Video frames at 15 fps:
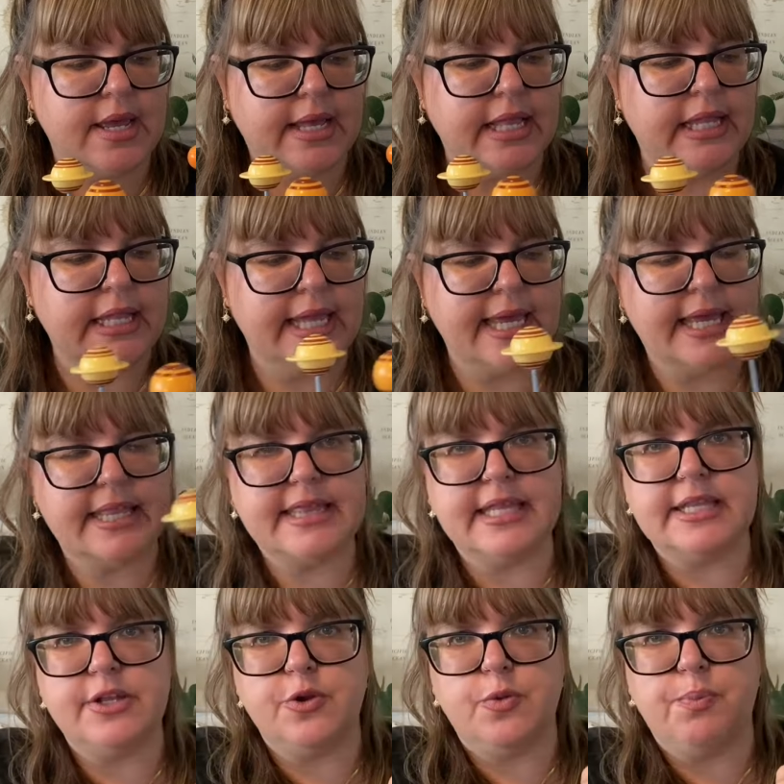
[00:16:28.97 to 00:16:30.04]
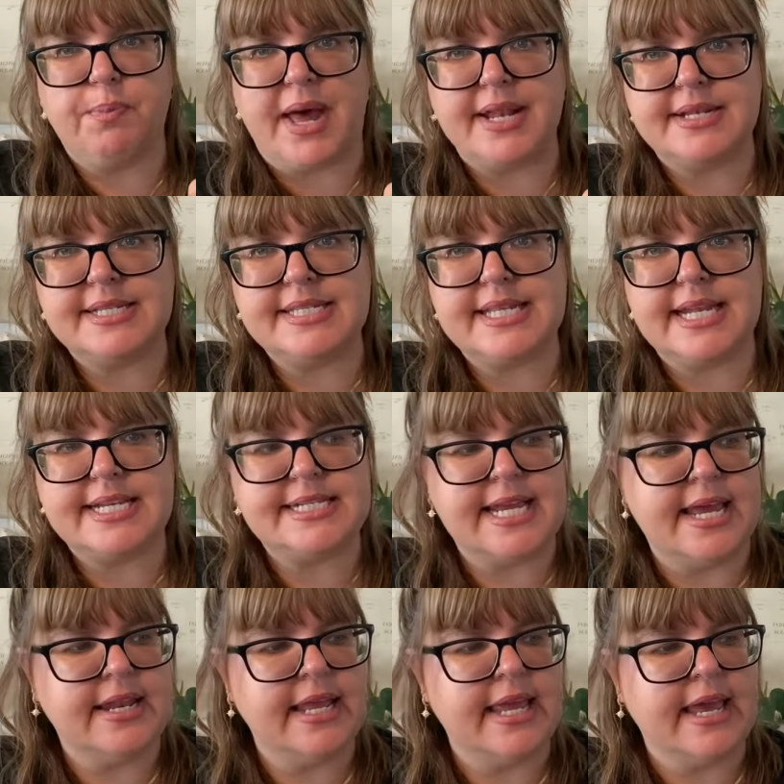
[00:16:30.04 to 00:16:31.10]
click the little buttons that are
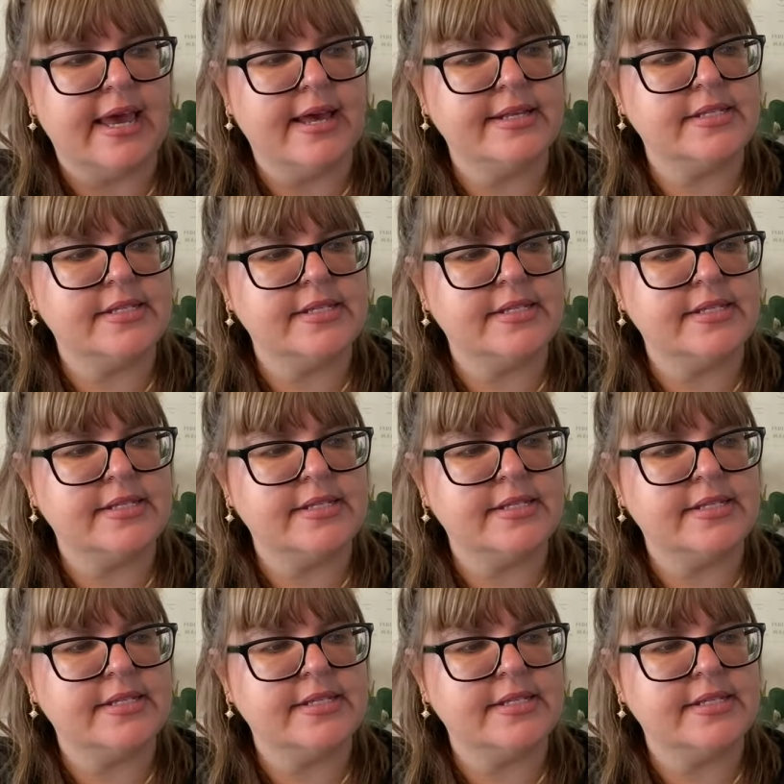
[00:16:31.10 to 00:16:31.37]
down here.